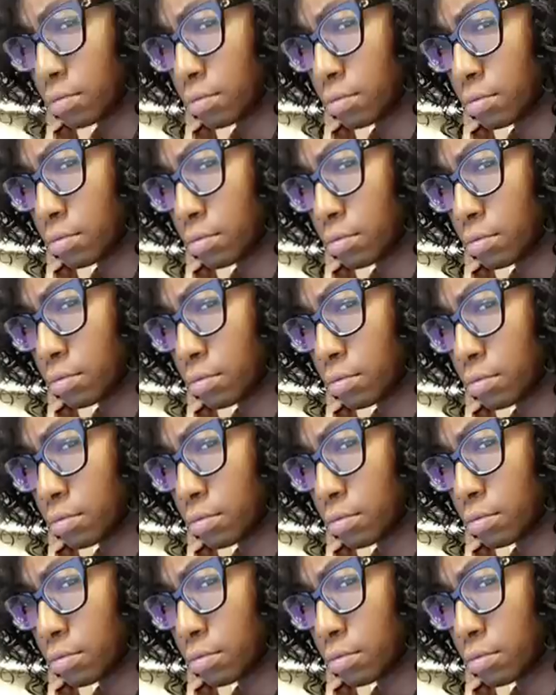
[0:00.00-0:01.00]

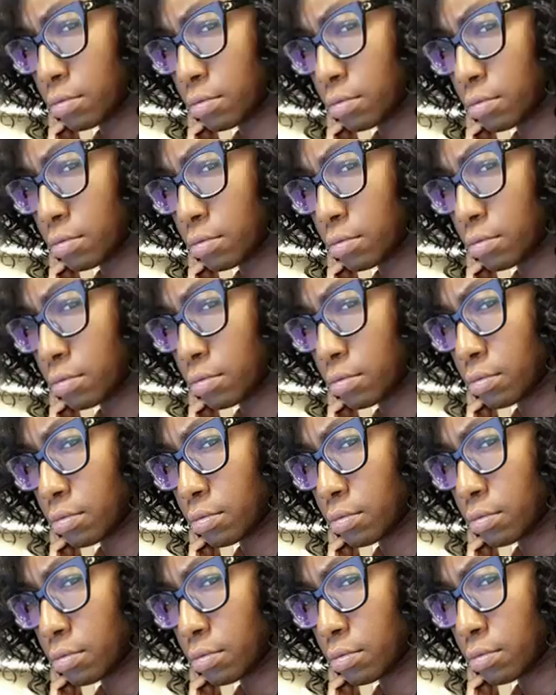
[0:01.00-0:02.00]

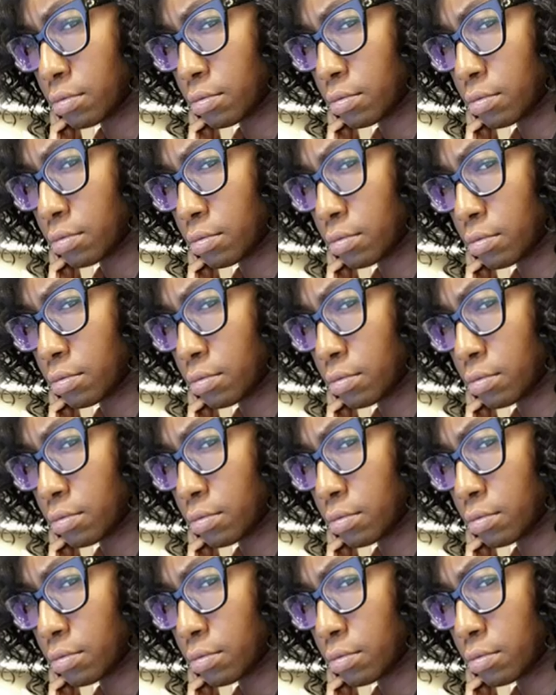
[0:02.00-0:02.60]
[no speech]